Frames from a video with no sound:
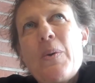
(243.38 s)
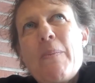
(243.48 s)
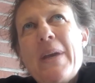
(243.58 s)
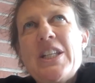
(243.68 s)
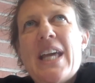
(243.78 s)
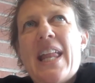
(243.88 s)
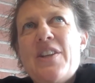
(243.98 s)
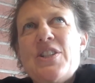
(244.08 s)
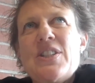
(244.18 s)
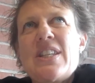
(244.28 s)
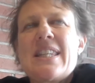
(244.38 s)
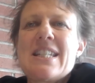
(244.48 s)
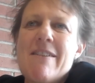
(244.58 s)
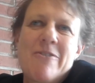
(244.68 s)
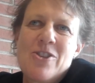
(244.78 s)
A big challenge is just the
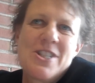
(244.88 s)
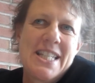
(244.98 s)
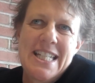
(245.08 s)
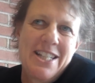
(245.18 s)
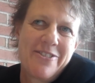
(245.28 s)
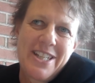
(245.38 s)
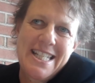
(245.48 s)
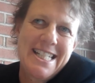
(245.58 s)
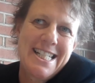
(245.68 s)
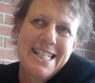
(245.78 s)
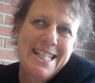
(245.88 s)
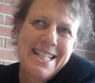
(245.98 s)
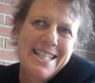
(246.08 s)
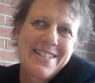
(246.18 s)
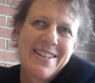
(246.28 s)
diversity of
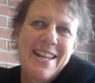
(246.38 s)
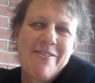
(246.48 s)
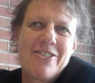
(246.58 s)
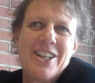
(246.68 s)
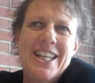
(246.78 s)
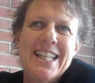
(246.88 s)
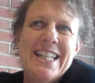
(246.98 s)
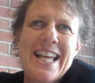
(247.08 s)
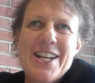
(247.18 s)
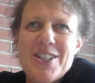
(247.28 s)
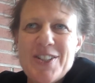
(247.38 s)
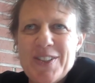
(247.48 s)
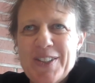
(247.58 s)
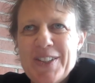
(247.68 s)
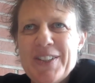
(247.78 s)
conditions, right? Every
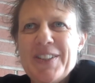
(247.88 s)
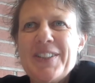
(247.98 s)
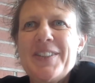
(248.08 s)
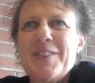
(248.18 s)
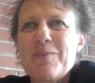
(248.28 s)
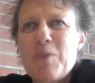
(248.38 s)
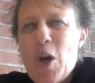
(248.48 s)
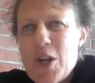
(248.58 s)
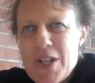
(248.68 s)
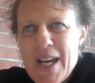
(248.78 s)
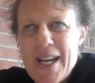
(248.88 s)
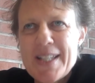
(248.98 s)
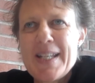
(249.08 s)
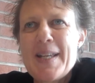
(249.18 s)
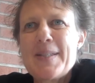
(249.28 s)
national
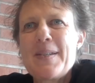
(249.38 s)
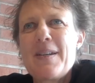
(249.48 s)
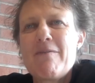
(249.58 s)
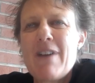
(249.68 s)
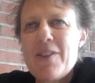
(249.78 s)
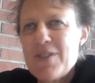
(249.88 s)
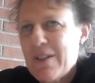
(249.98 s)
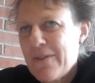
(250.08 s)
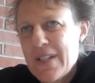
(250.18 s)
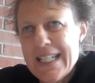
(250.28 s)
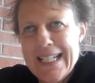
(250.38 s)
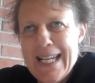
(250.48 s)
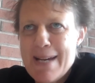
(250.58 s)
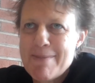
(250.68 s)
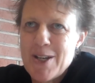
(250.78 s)
context has a rather different
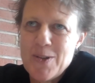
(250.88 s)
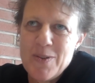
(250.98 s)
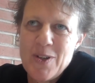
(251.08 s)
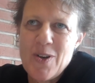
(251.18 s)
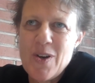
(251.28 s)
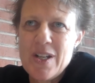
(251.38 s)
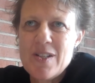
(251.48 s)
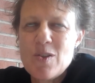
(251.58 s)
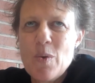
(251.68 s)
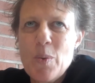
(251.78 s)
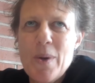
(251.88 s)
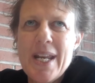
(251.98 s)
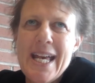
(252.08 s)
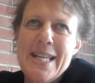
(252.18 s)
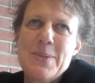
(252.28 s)
dynamic going on. And so on the one
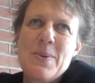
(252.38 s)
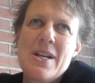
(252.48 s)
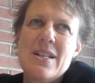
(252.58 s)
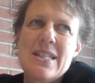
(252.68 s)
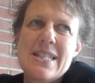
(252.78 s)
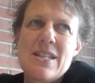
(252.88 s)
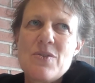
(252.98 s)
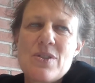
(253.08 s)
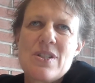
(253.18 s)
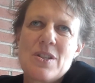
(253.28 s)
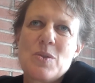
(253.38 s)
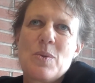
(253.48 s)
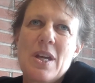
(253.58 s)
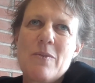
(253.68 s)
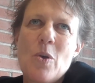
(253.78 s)
hand, while it's interesting to
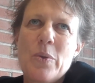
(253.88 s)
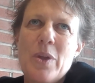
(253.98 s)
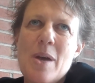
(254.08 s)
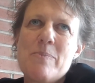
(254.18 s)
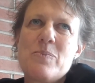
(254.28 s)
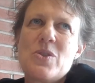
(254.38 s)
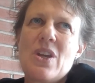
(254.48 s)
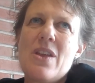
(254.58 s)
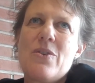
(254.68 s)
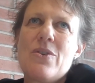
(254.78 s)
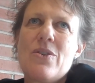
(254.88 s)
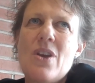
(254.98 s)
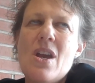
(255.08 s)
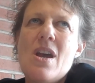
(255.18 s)
kind of all come together